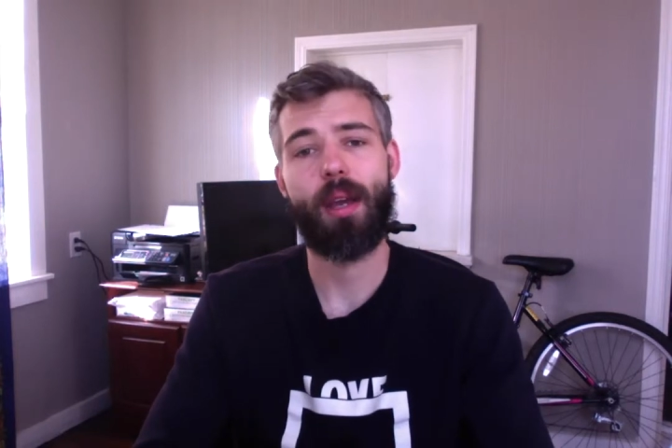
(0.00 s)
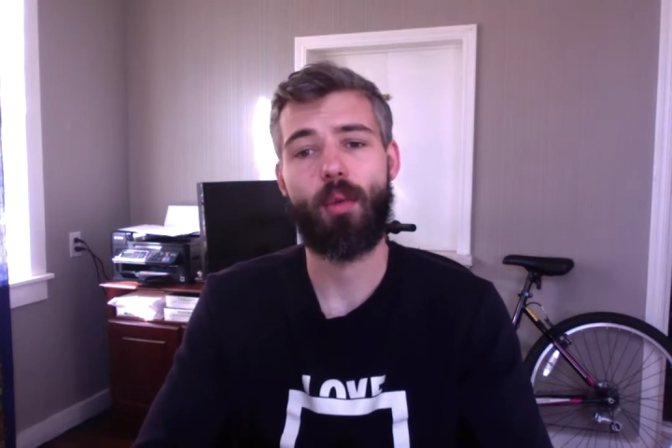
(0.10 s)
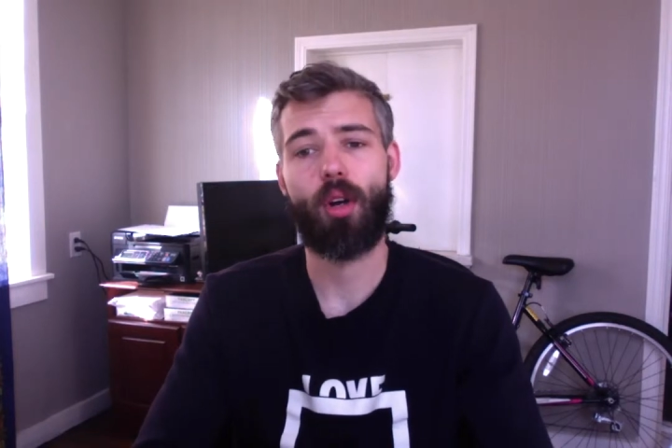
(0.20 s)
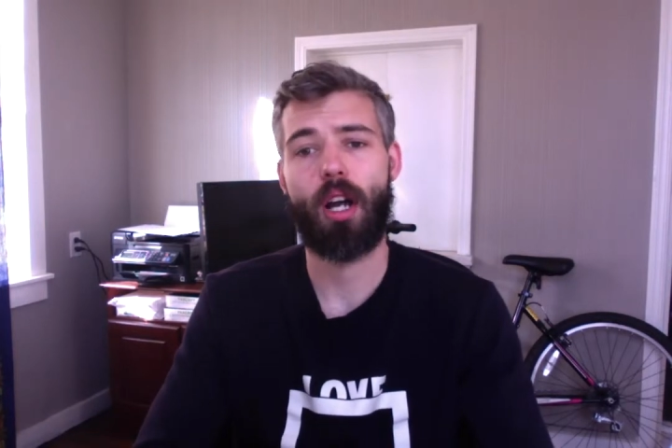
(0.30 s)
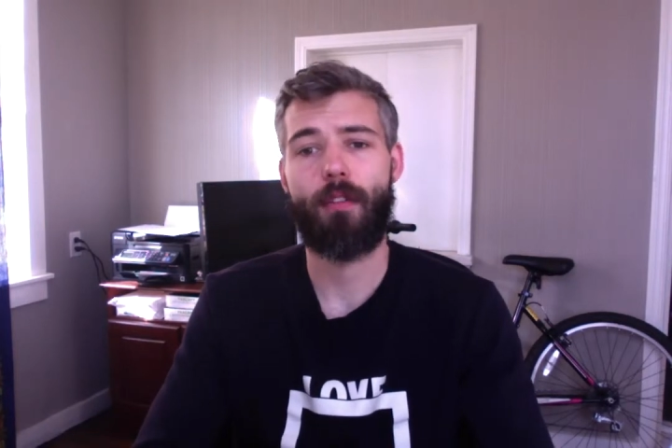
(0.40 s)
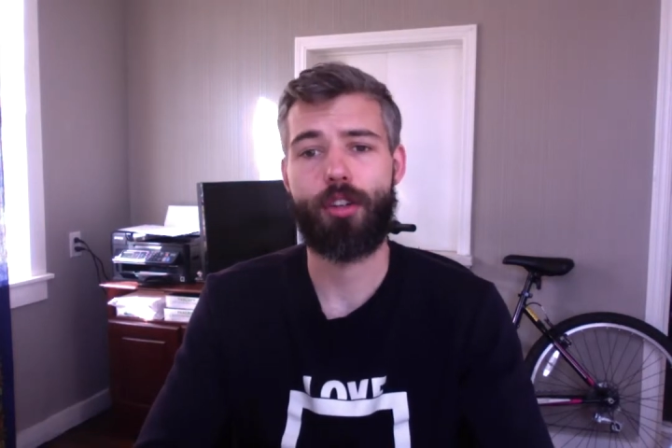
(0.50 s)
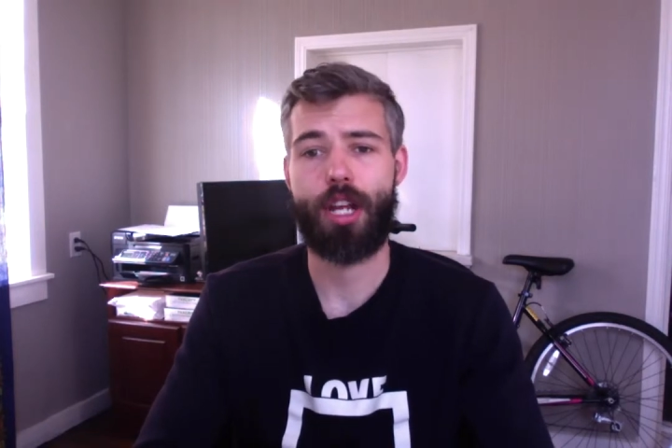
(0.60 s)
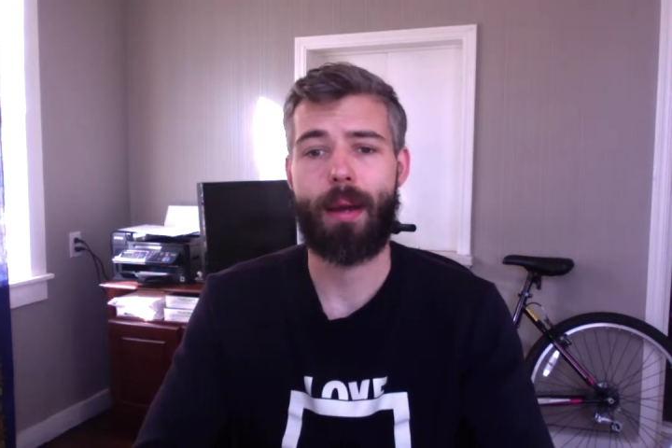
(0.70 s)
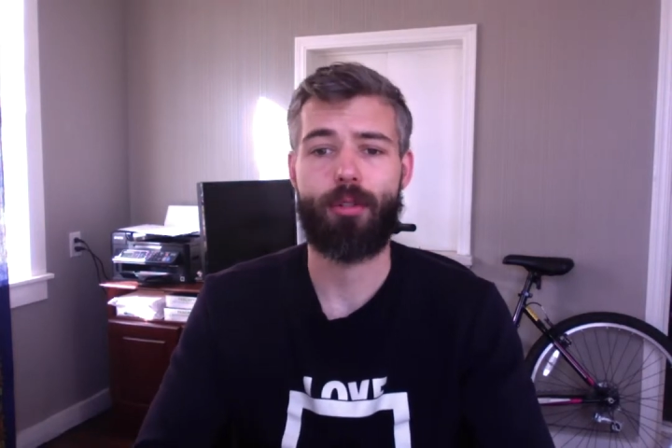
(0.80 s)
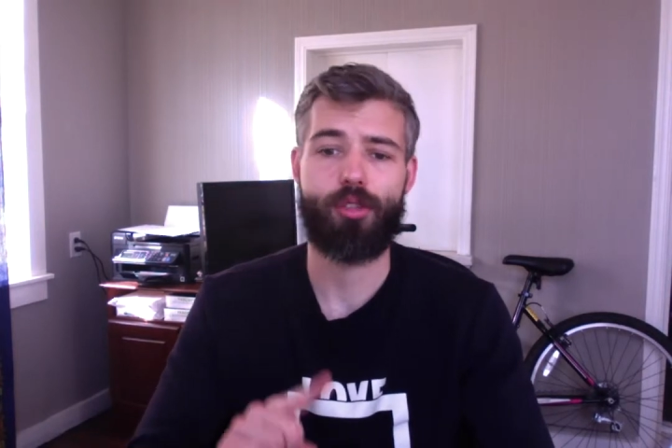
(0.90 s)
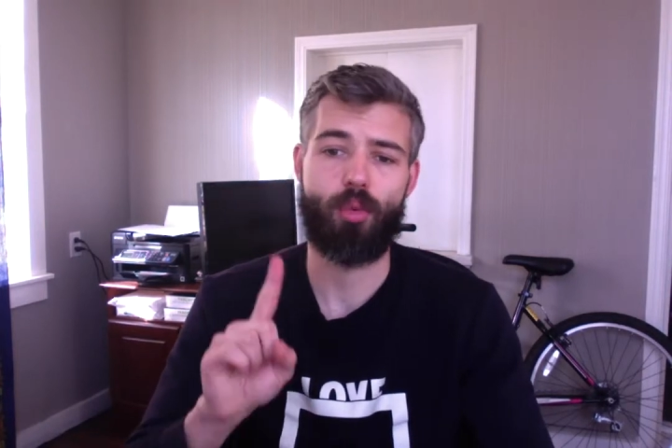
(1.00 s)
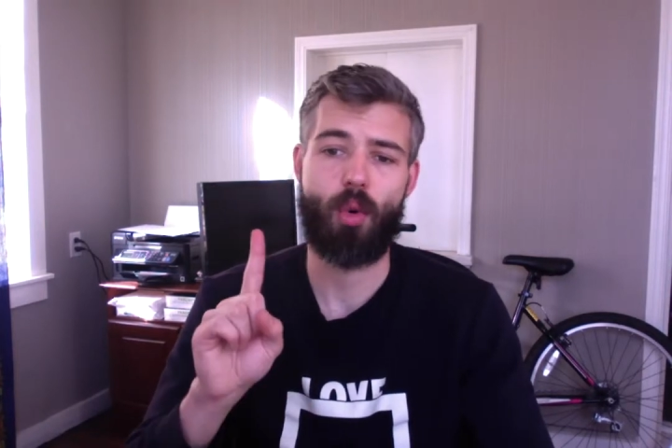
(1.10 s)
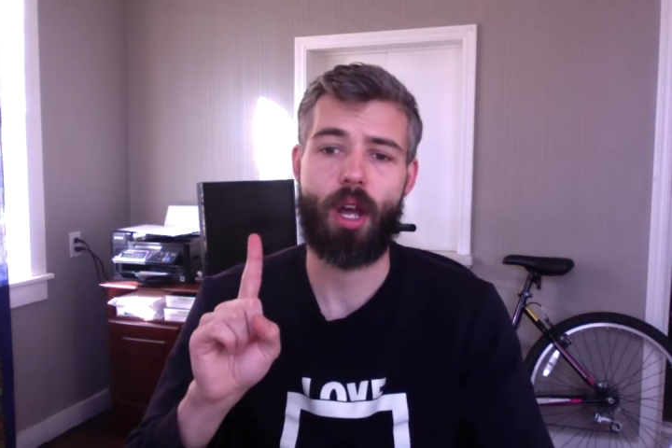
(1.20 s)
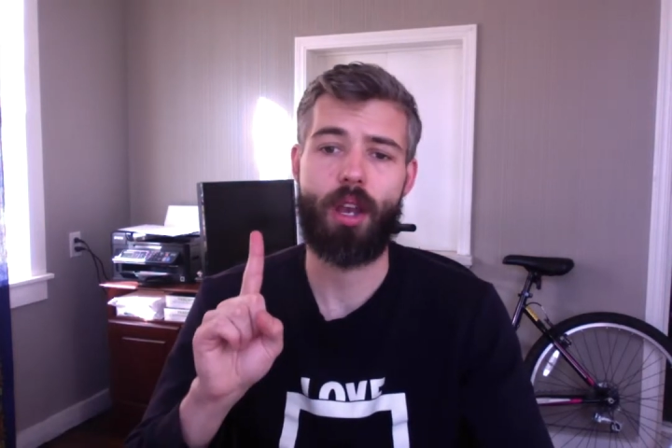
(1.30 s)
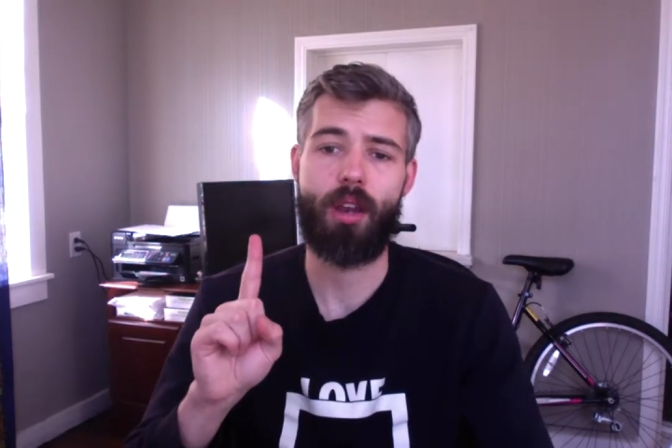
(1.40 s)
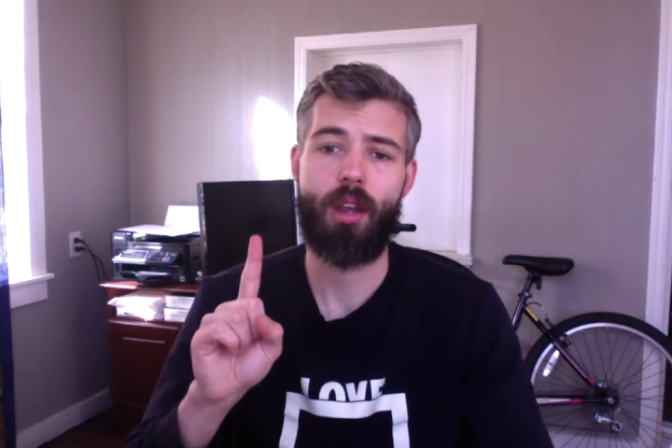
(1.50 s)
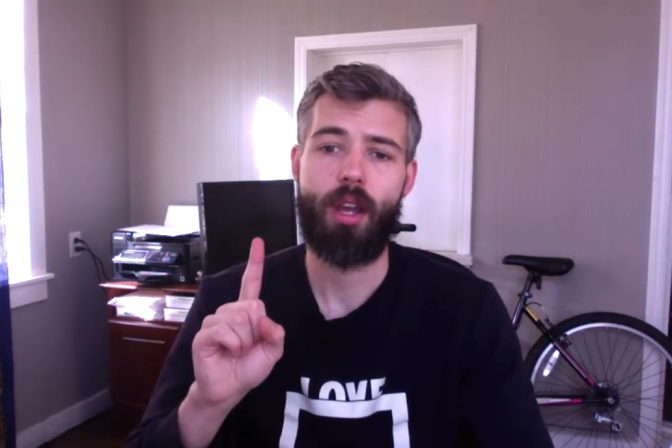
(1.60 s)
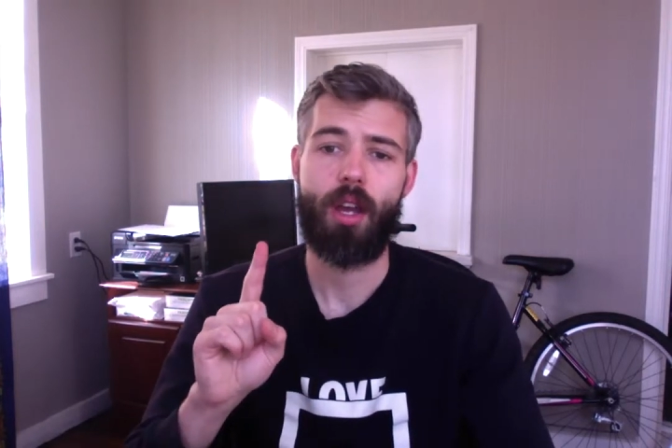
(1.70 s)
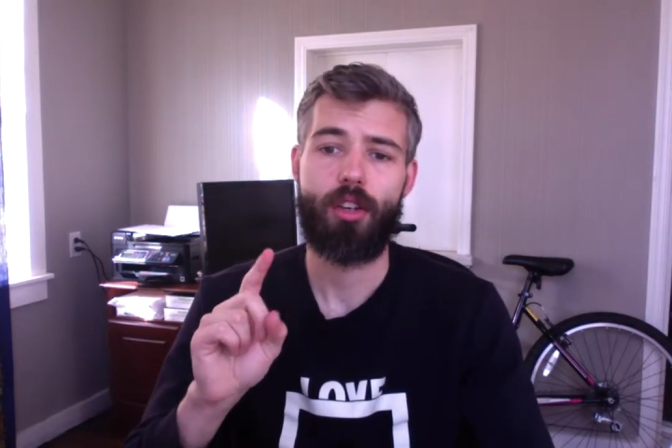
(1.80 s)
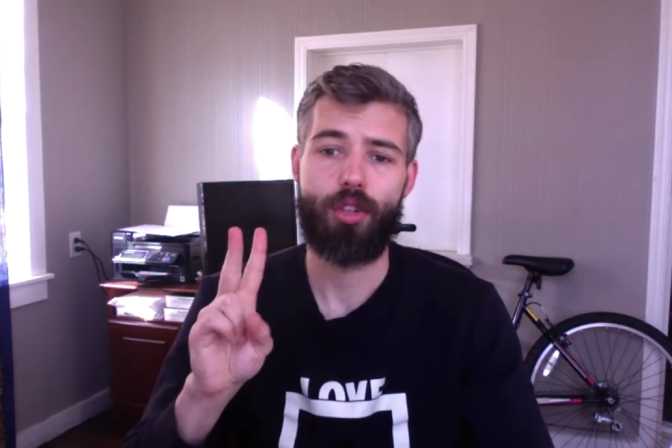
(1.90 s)
It will cover chapters 1,
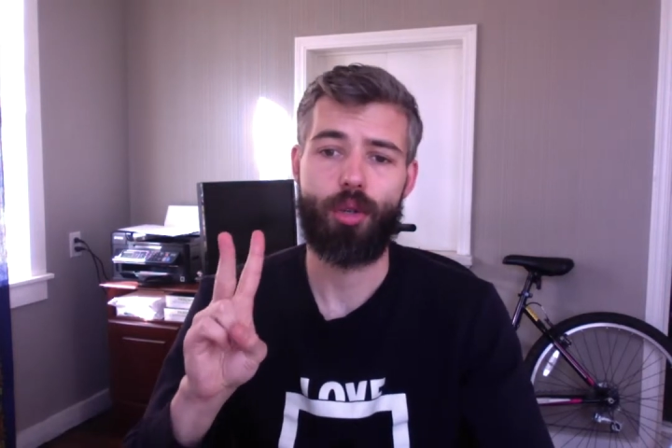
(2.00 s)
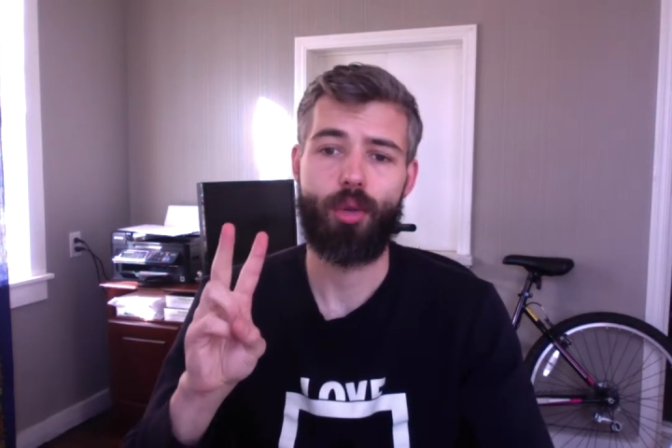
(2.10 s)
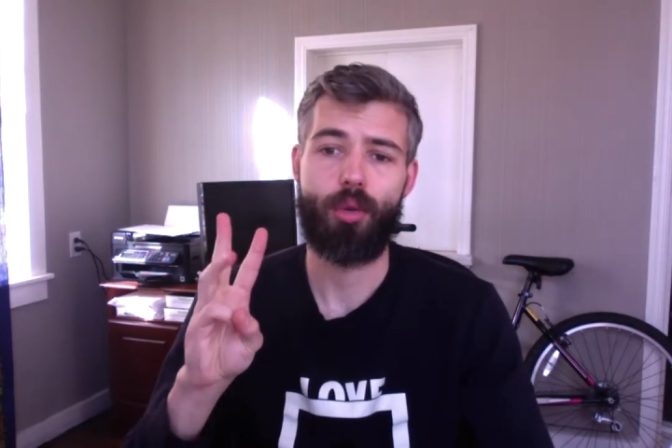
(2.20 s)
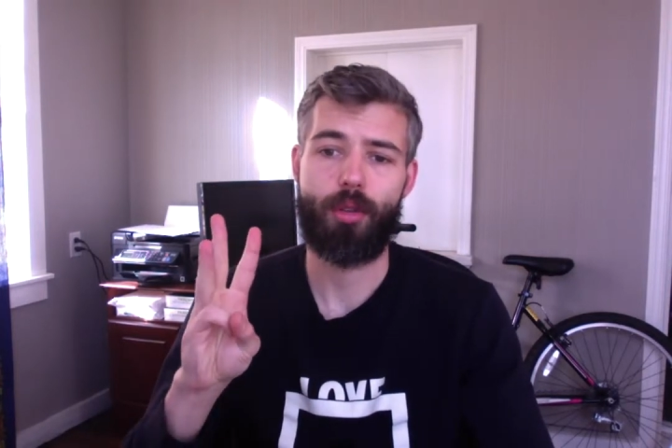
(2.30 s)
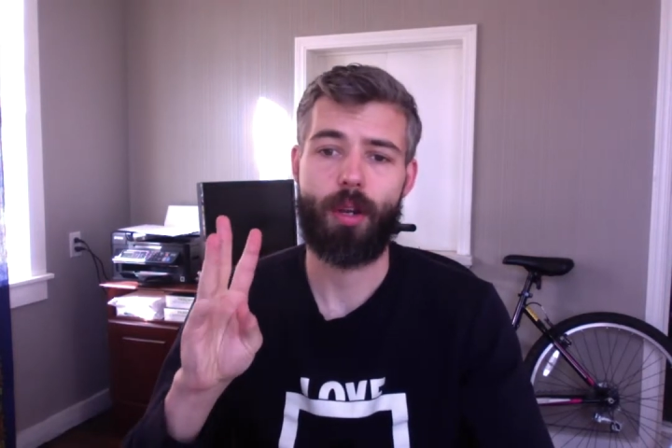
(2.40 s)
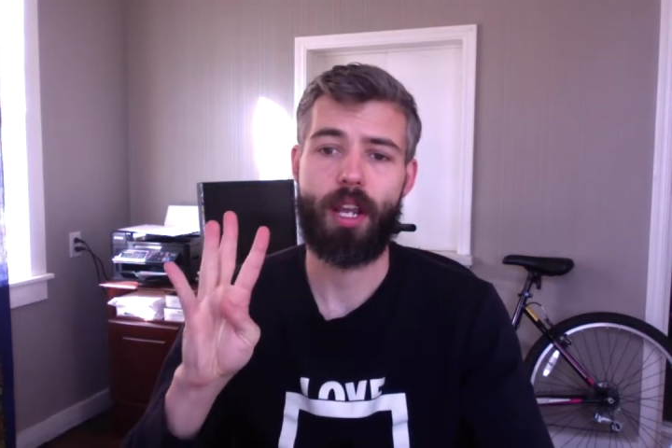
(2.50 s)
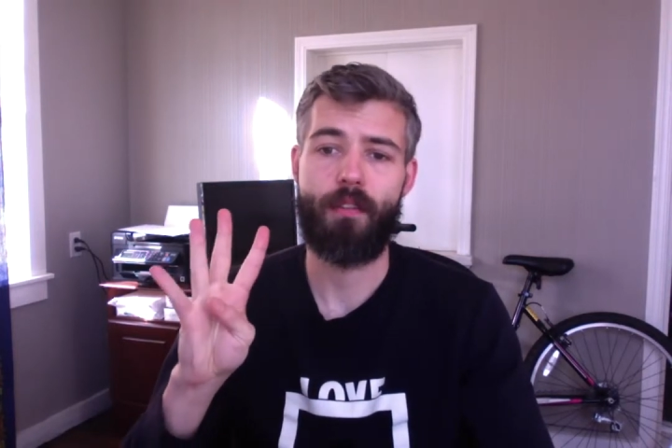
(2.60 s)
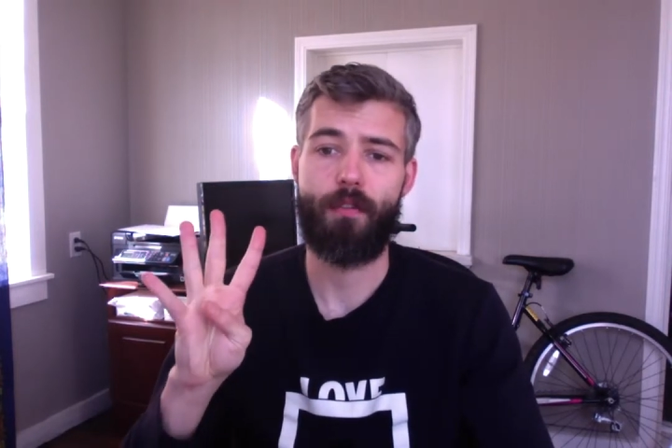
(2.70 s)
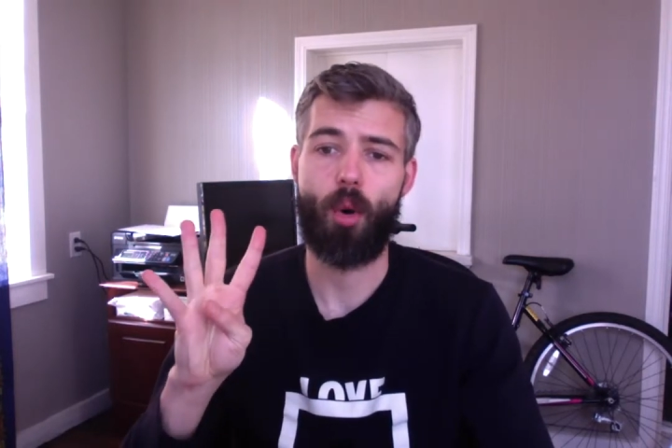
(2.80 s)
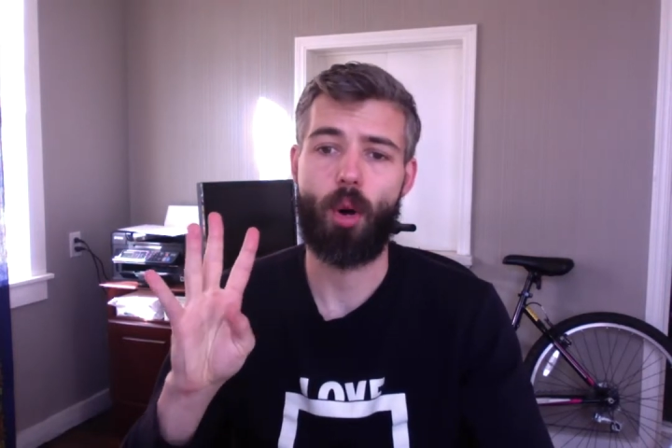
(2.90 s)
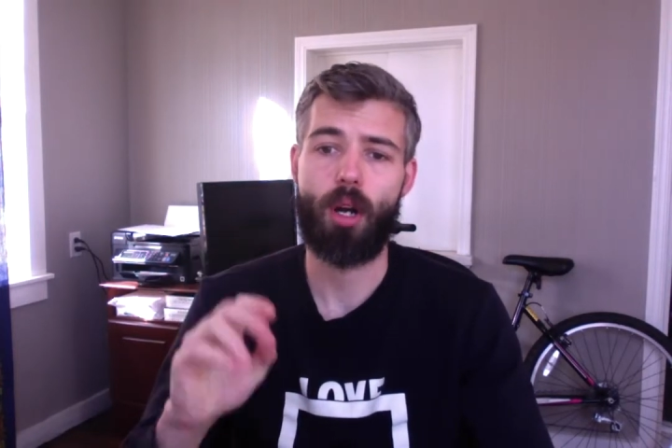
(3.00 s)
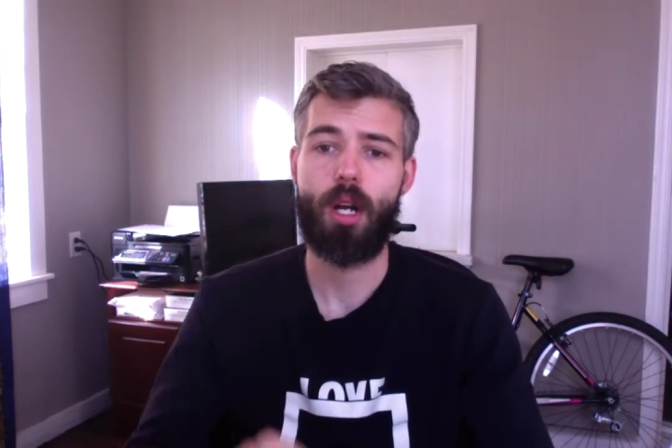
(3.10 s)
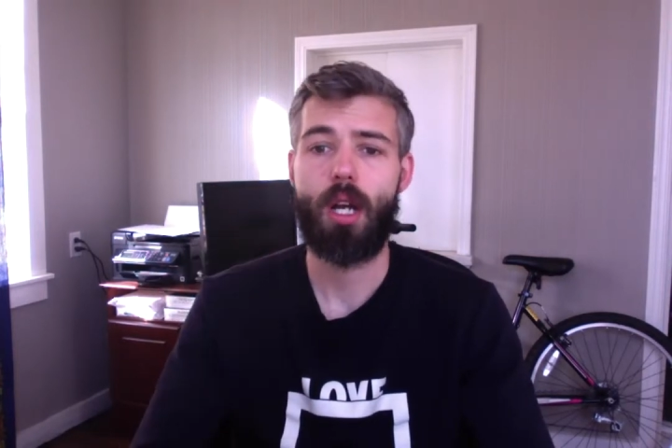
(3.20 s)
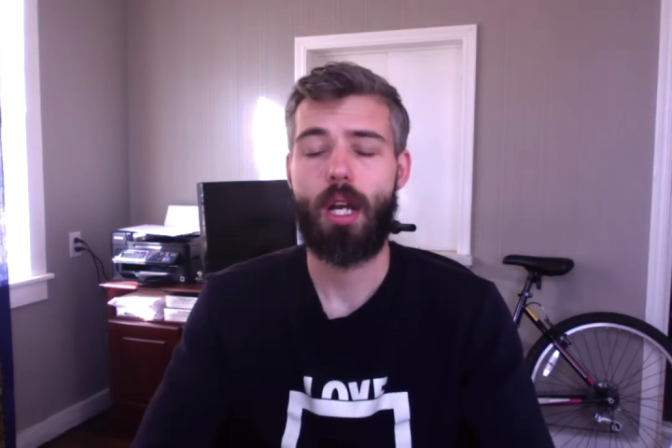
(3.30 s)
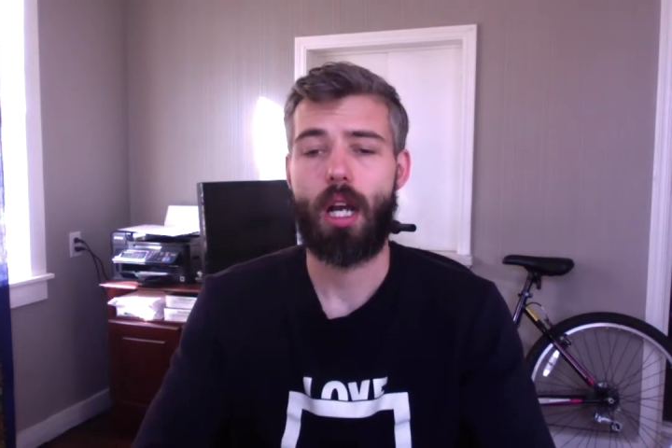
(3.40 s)
2, 3, and 4.